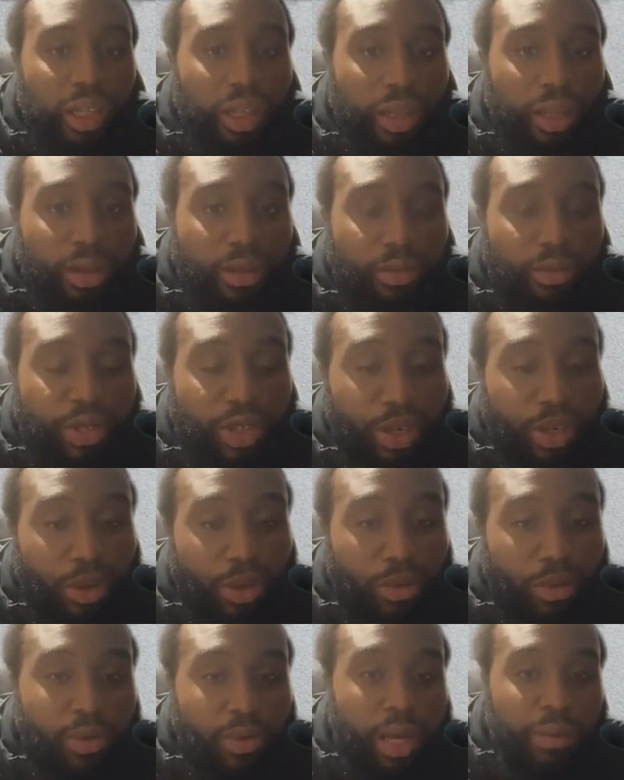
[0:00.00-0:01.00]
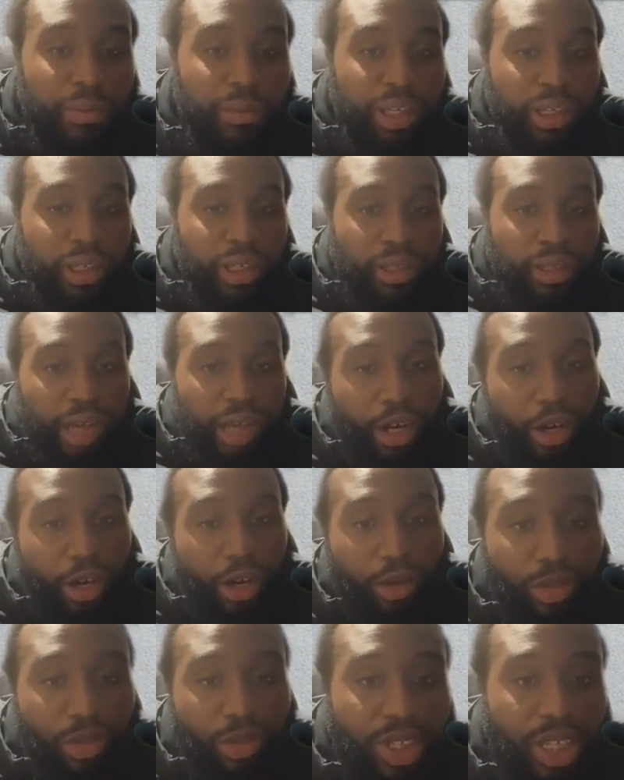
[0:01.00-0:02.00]
So I mean, I know
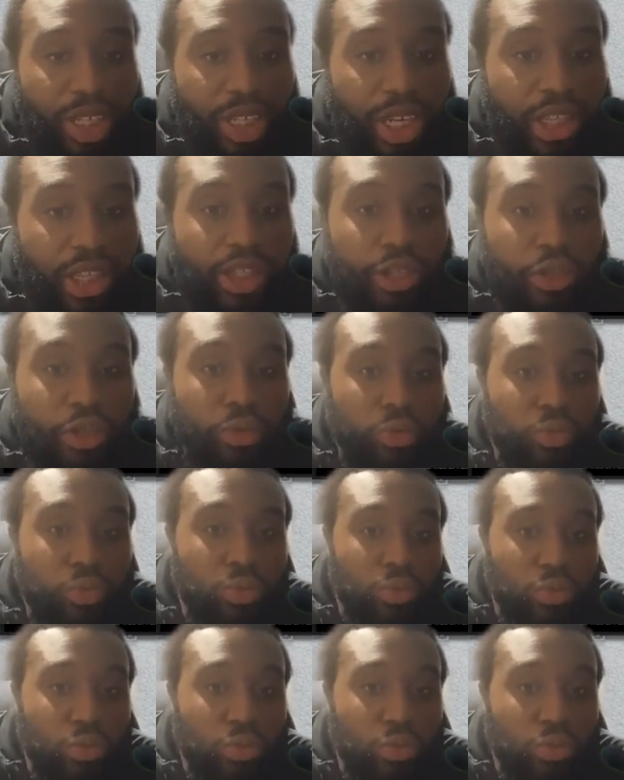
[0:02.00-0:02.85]
you said you're